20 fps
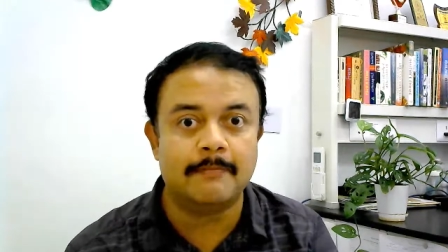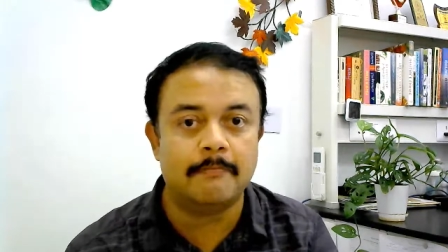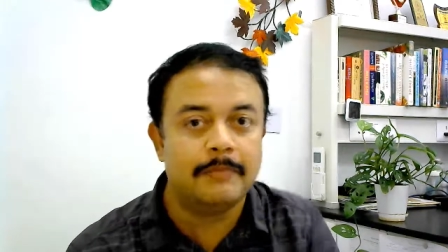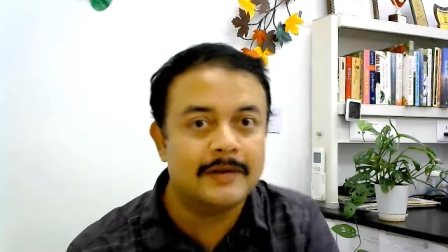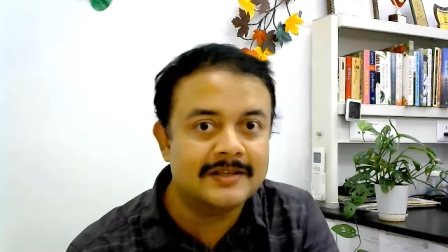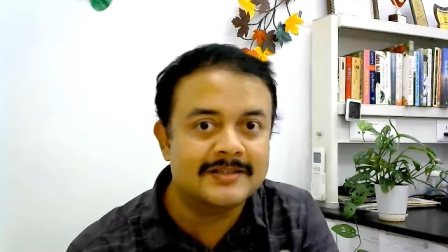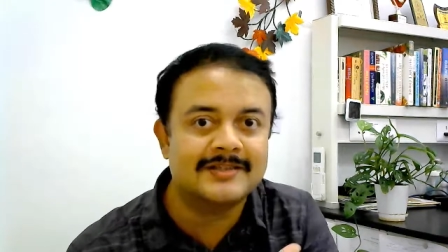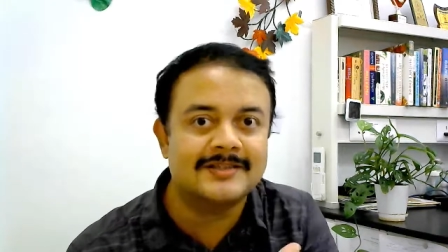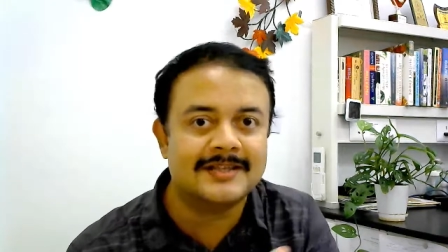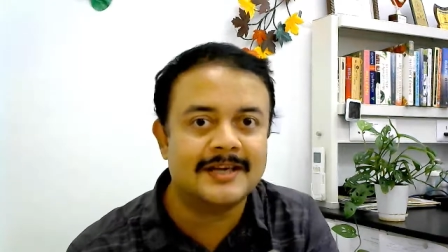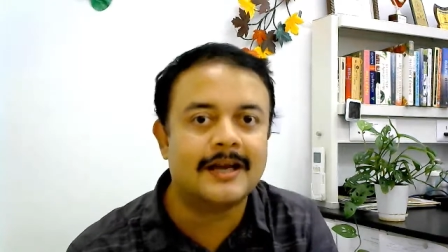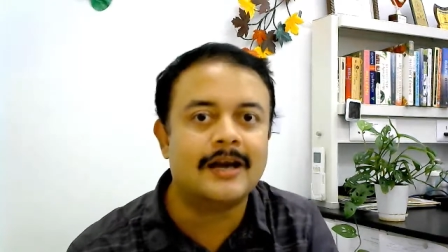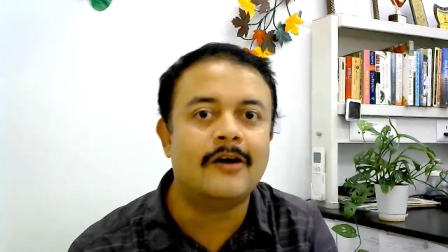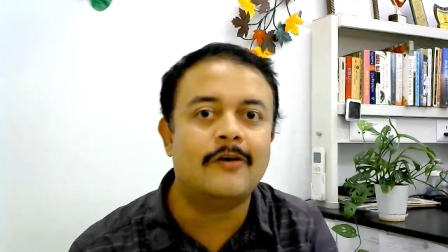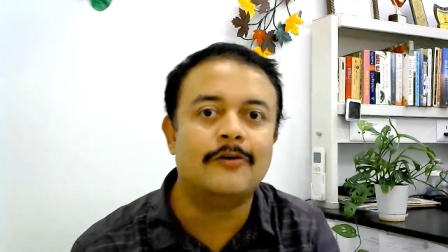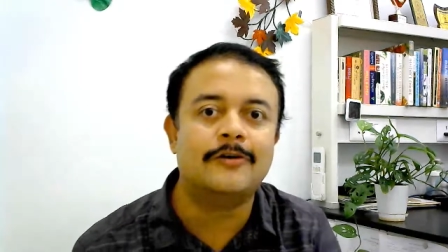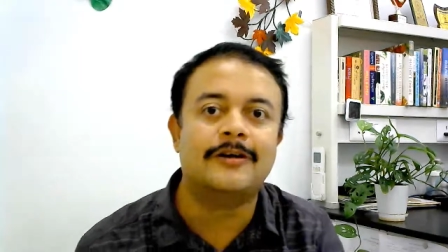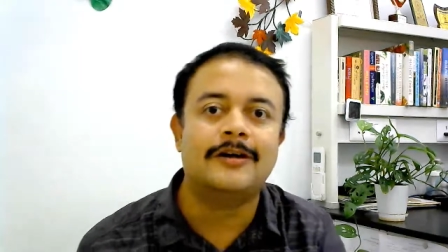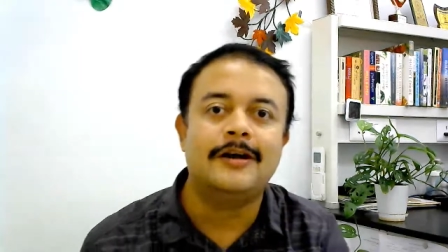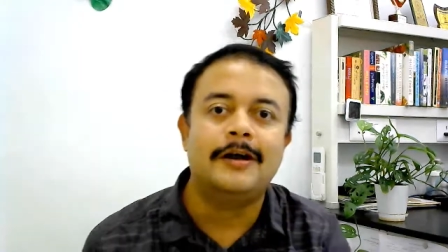Please check
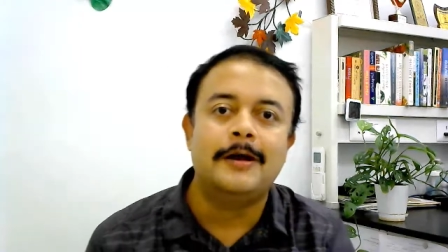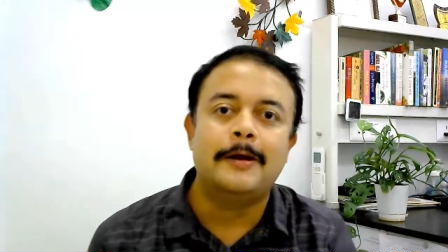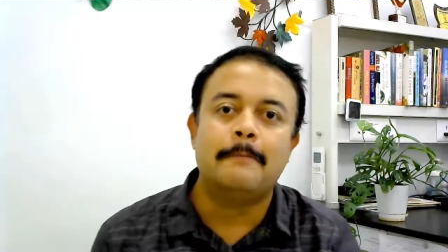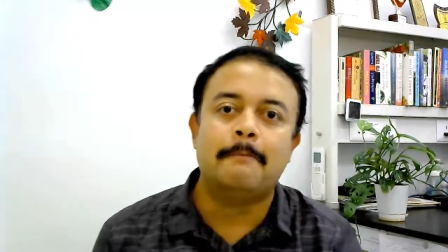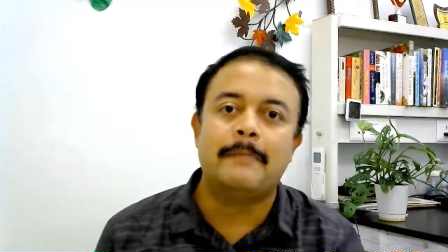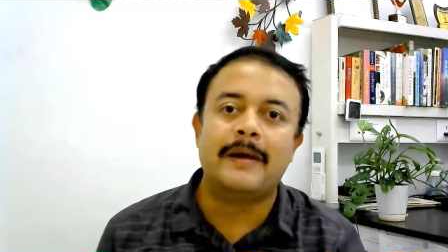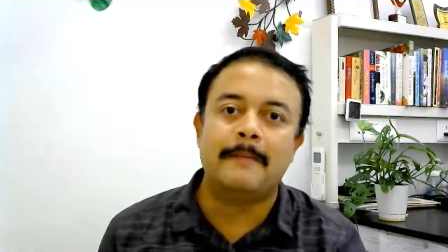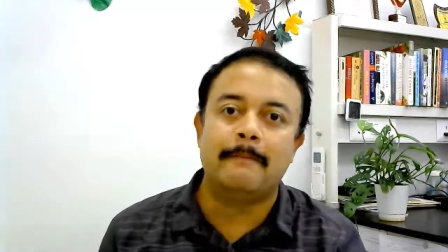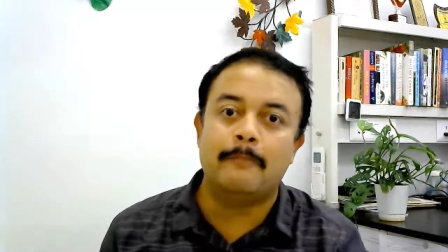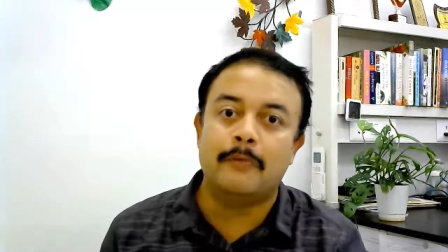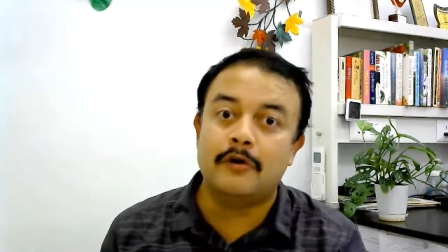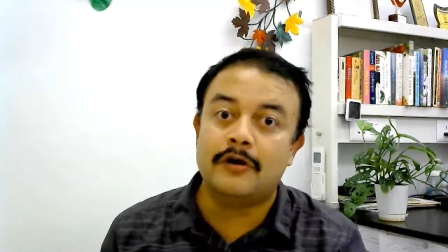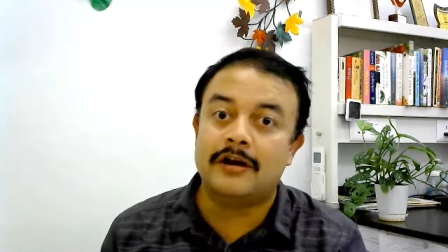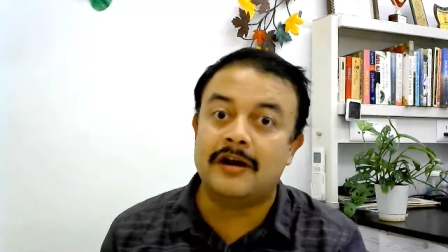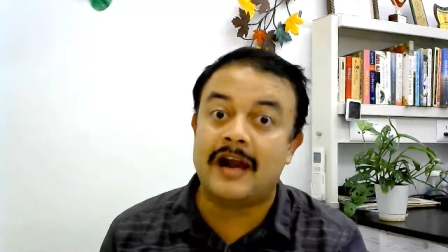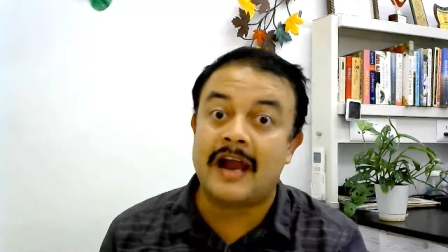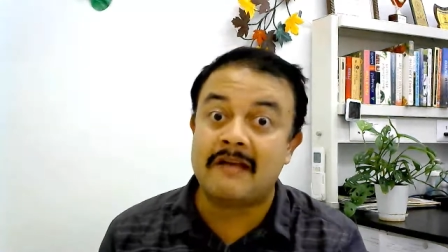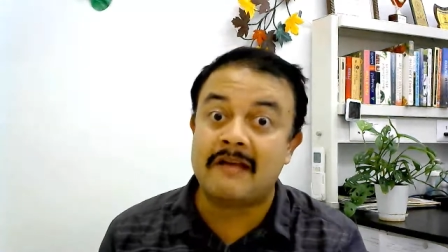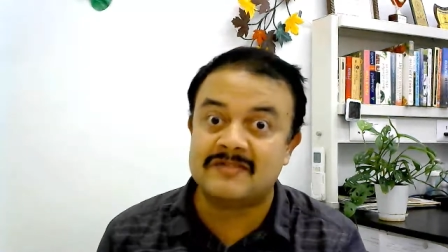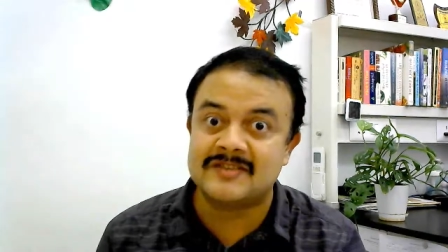out my book,
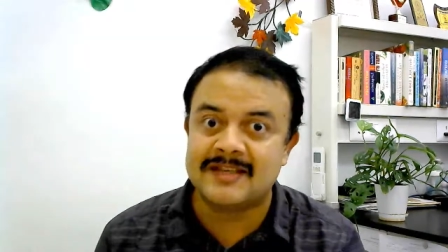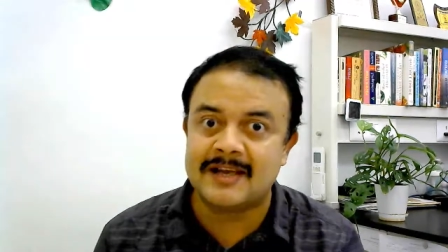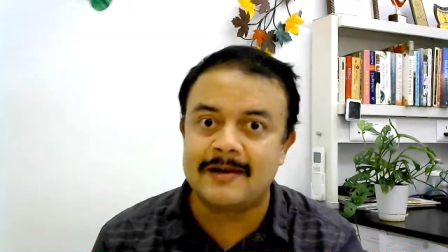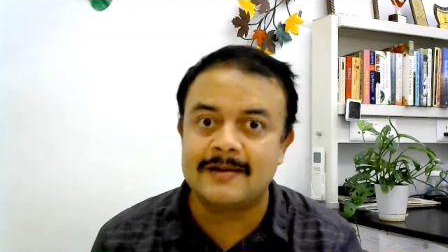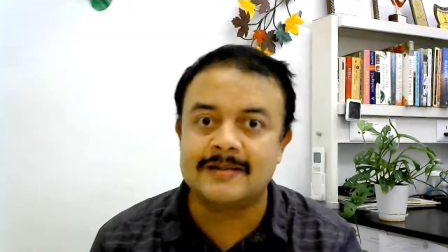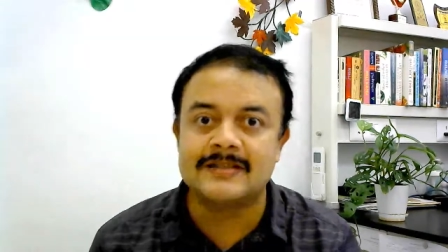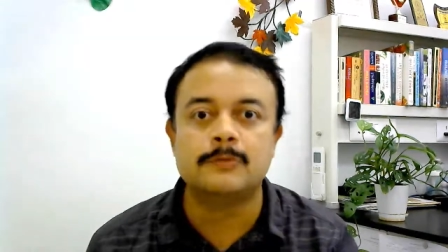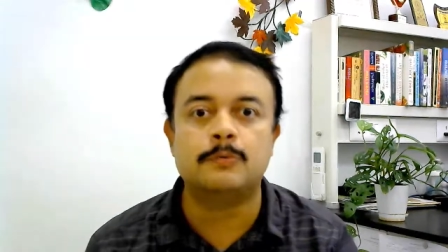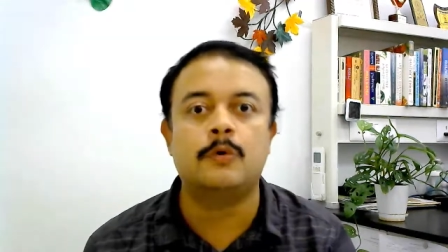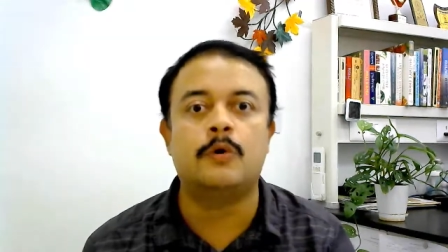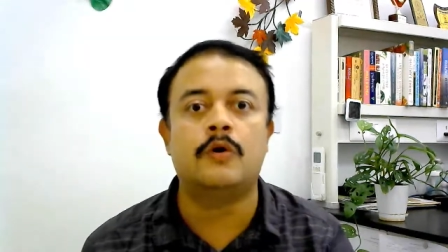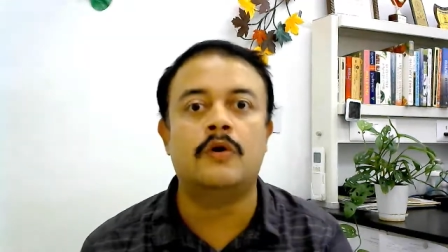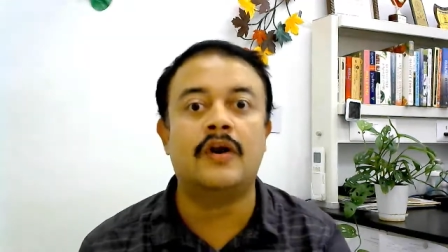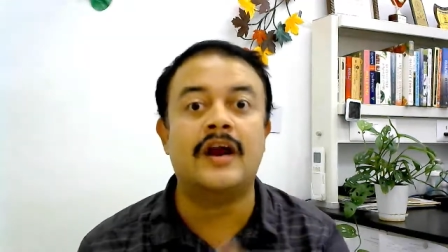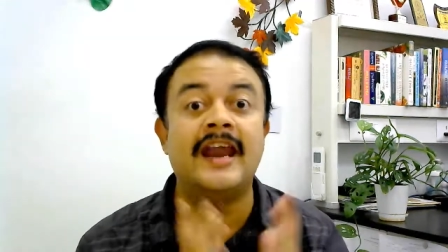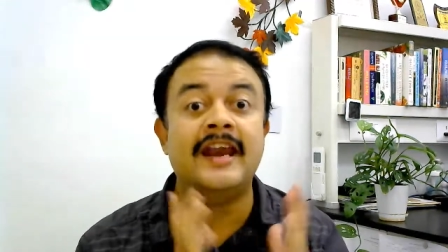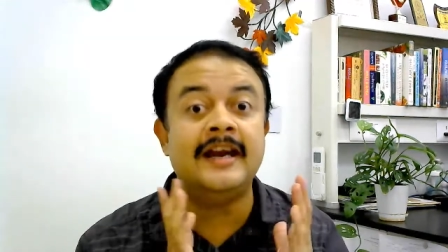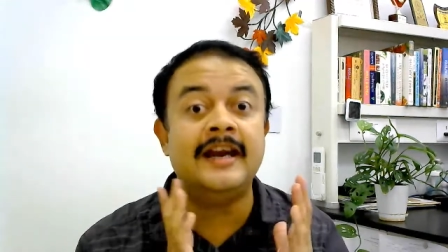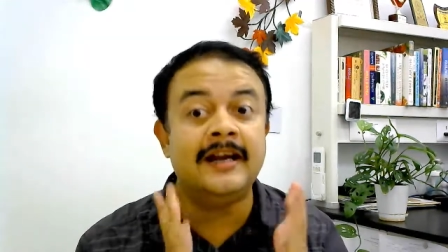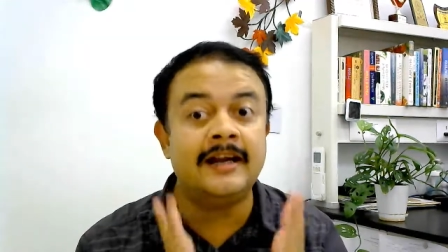Life Skills, for
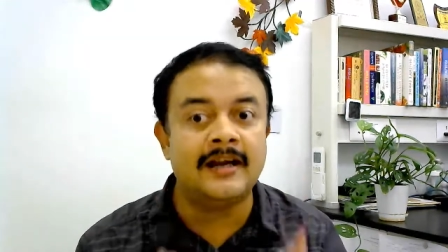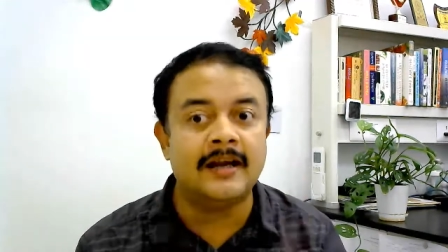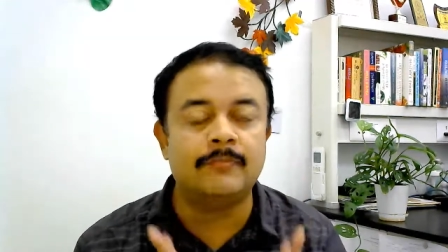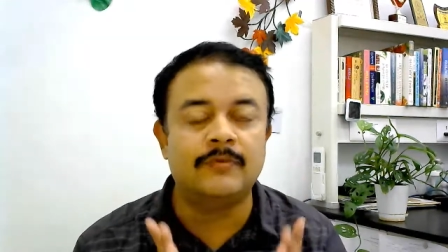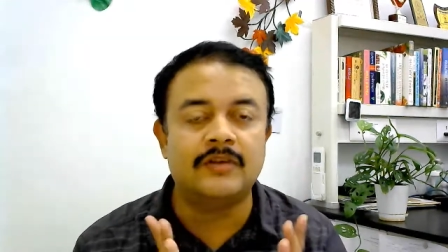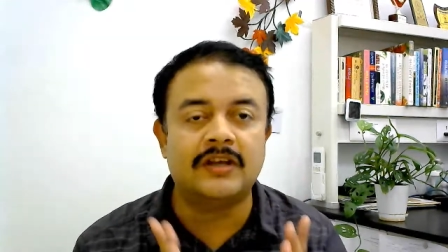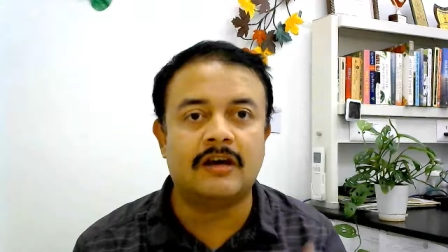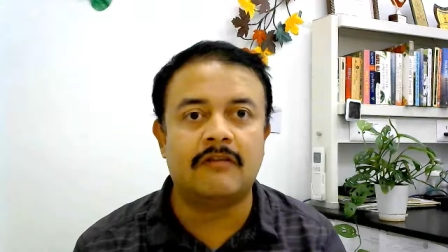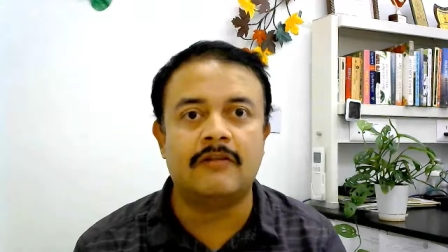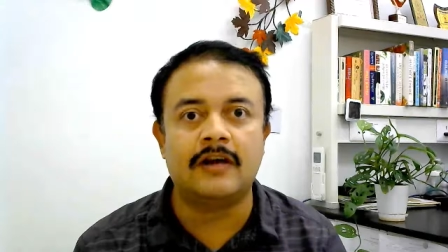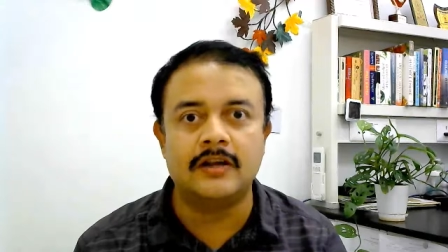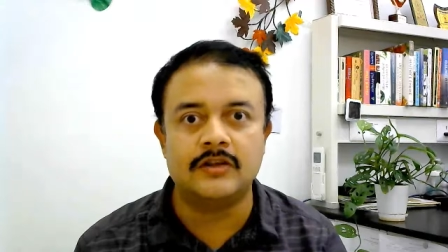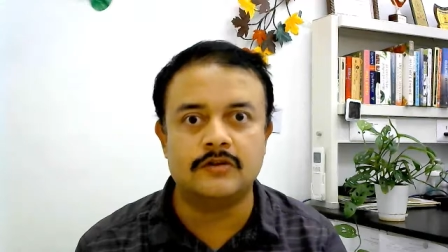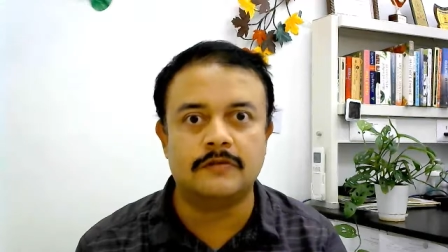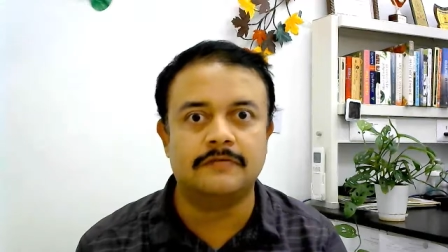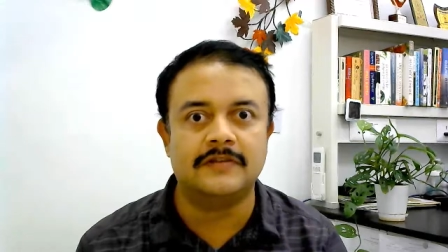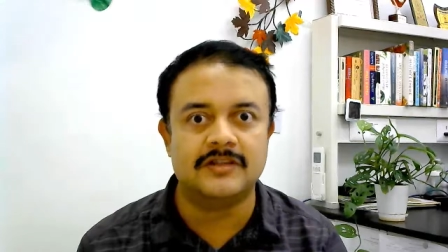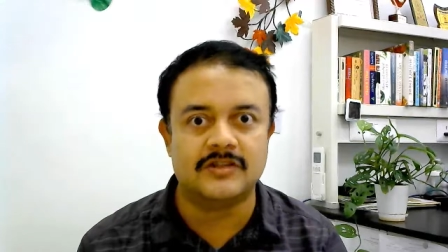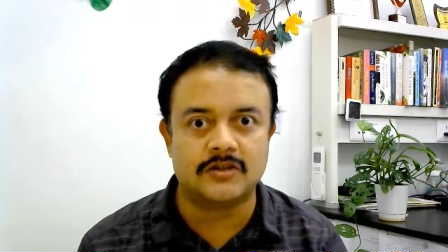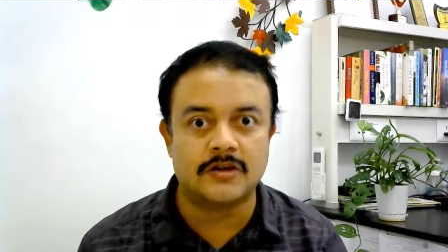an in-depth coverage
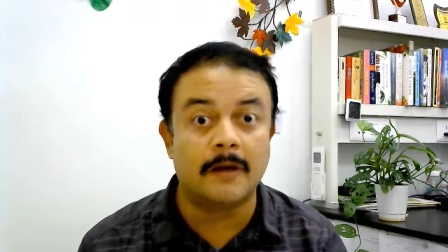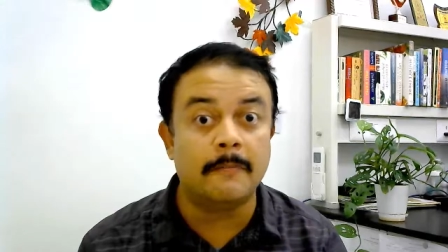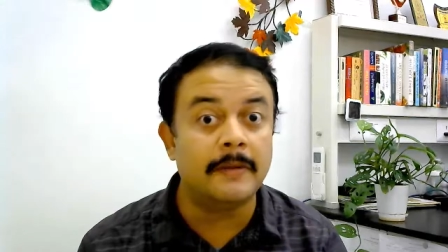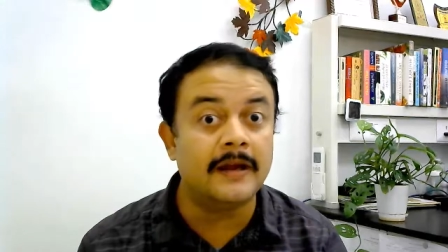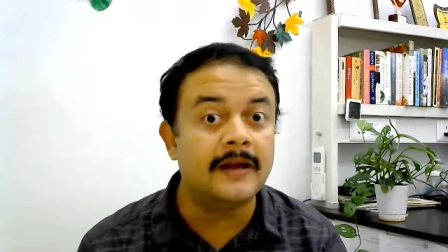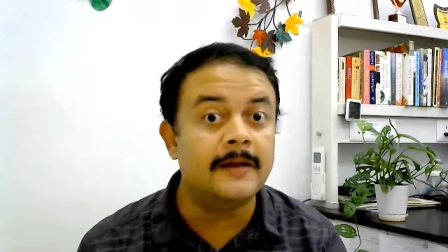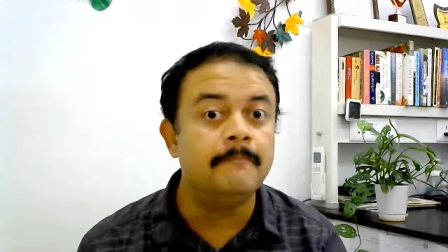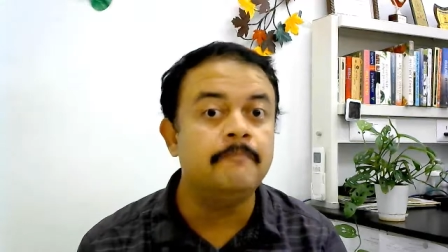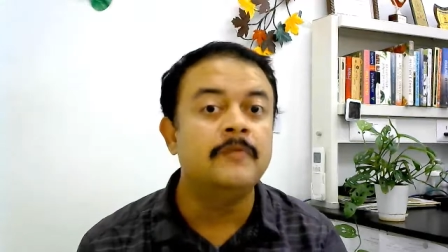of this topic.